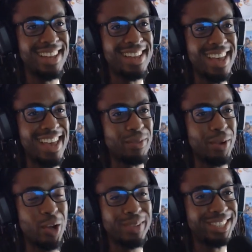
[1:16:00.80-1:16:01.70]
Hey, we're
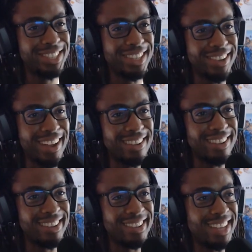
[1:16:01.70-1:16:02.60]
helping each other out,
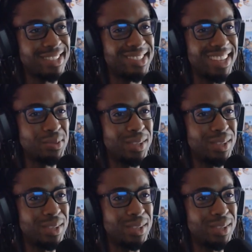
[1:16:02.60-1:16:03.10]
and that's what this is